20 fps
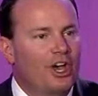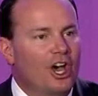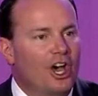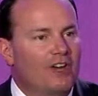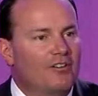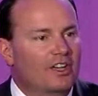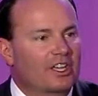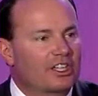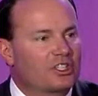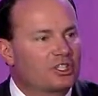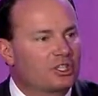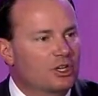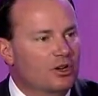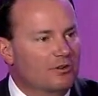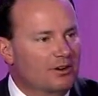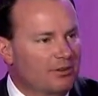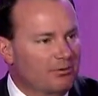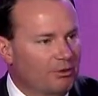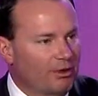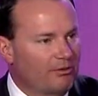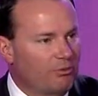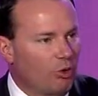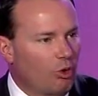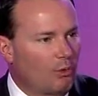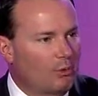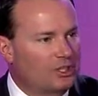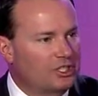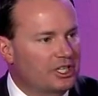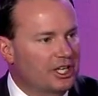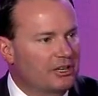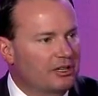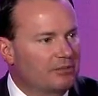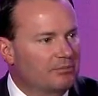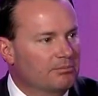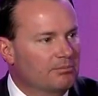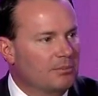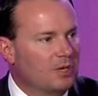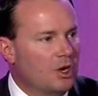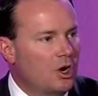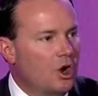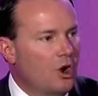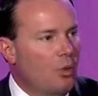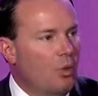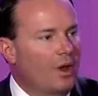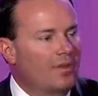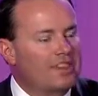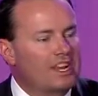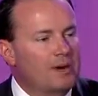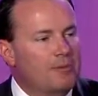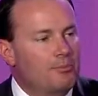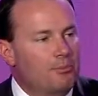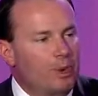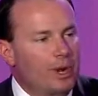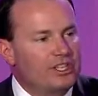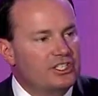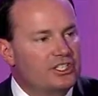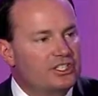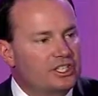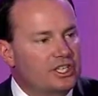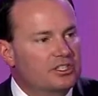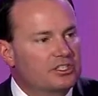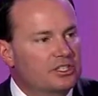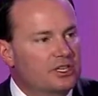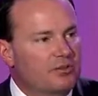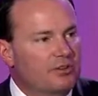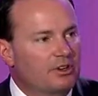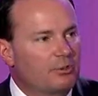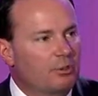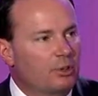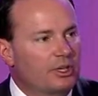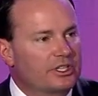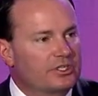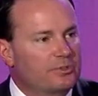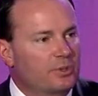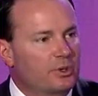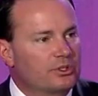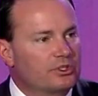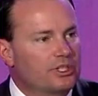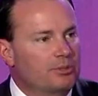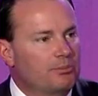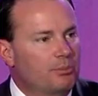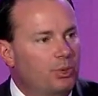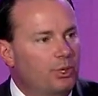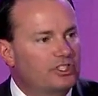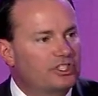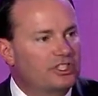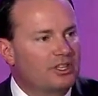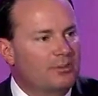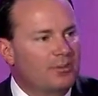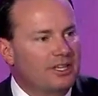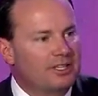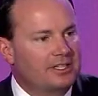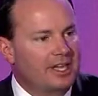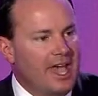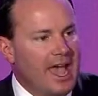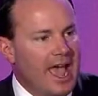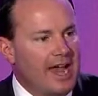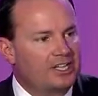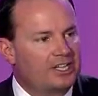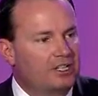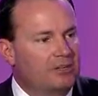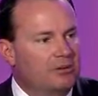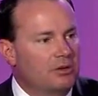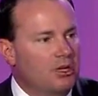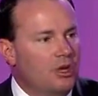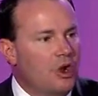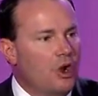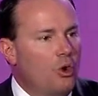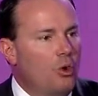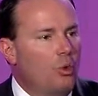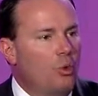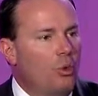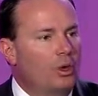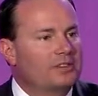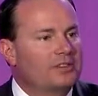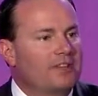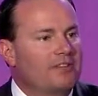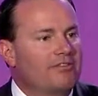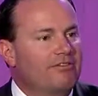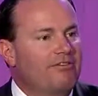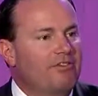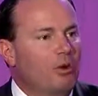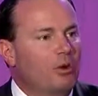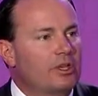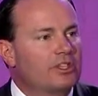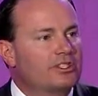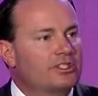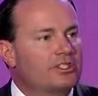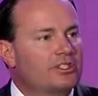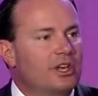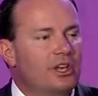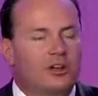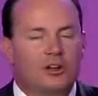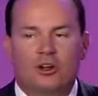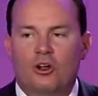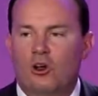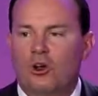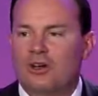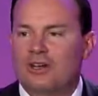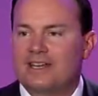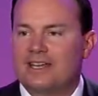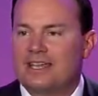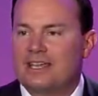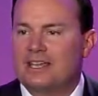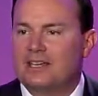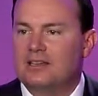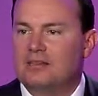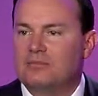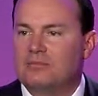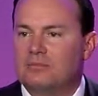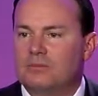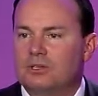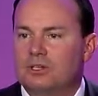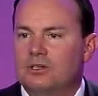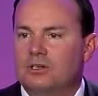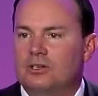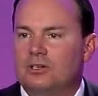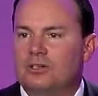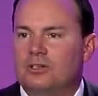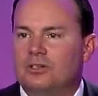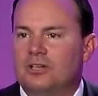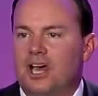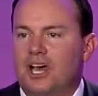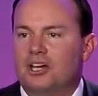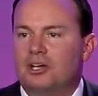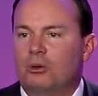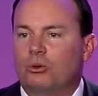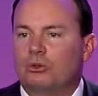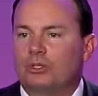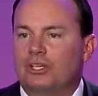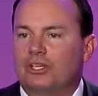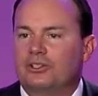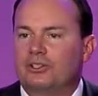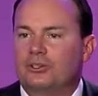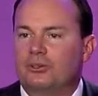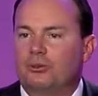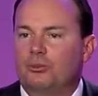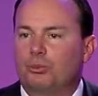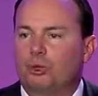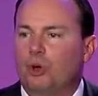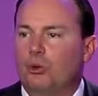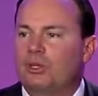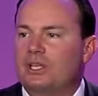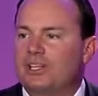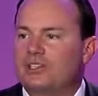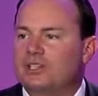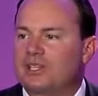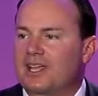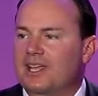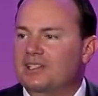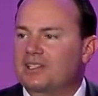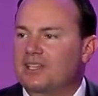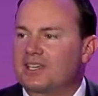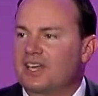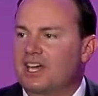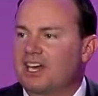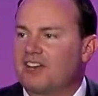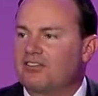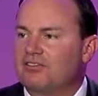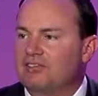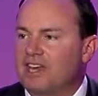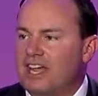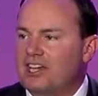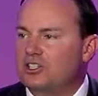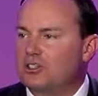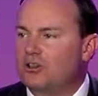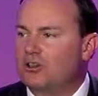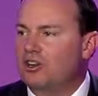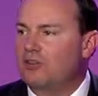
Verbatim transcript: of a conservative reform agenda. One that embraces conservative principles and puts them into action. One that focuses on our need not only to protest against the kind of national